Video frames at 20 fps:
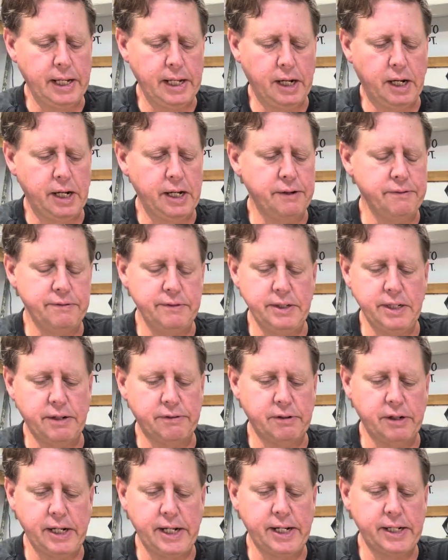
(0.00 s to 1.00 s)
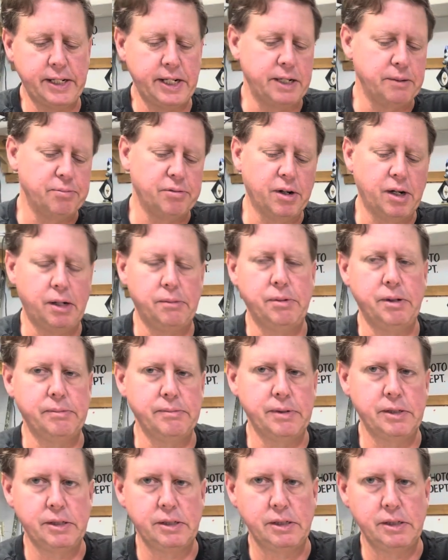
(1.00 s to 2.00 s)
I have never had a
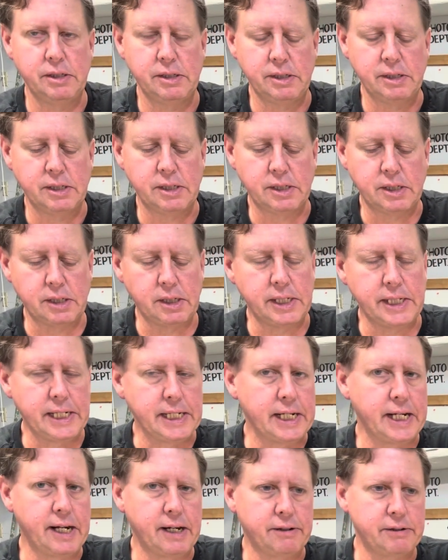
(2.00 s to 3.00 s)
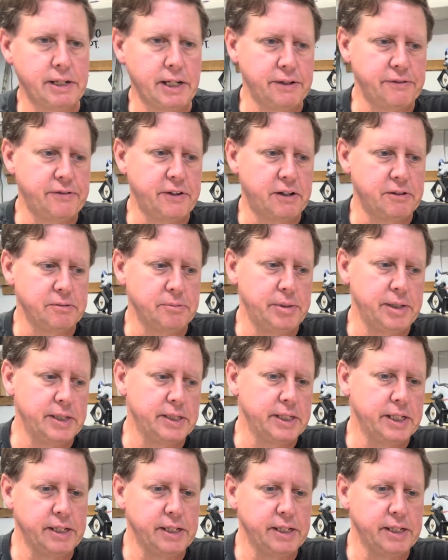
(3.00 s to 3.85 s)
problem cleaning out a fountain pen,